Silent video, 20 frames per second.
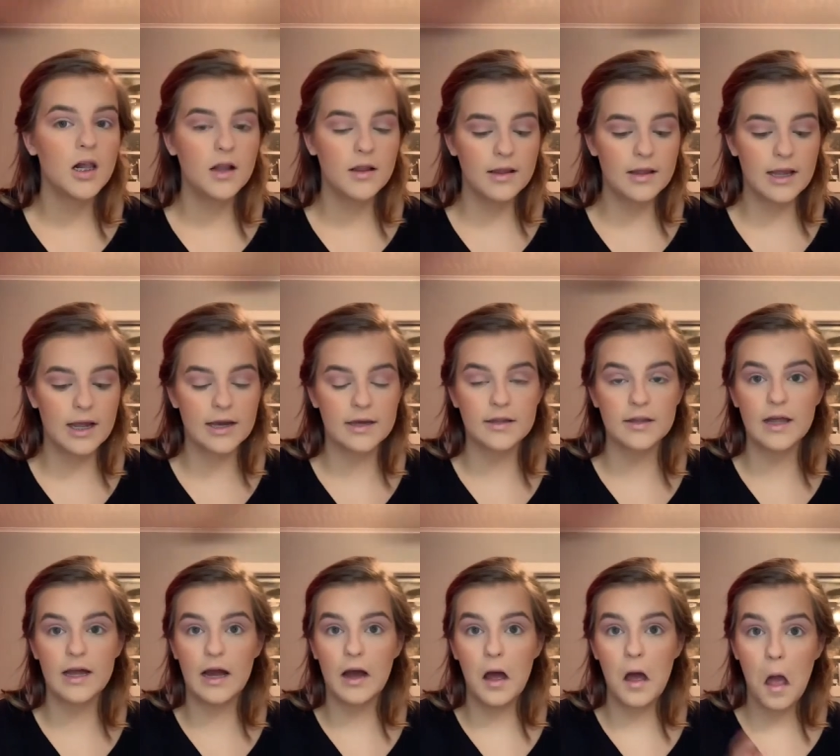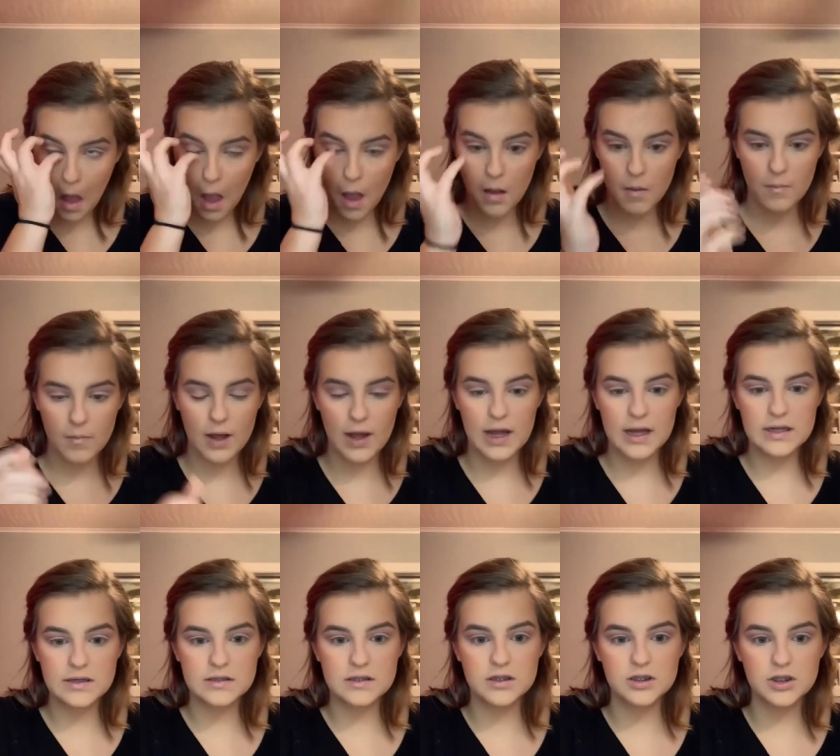Like that. My
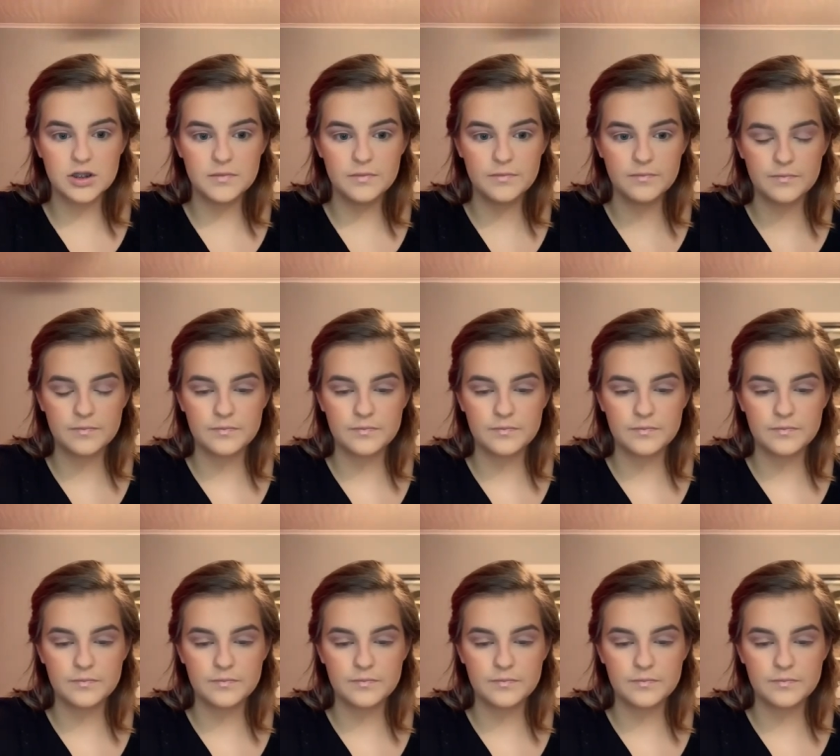eyes itching.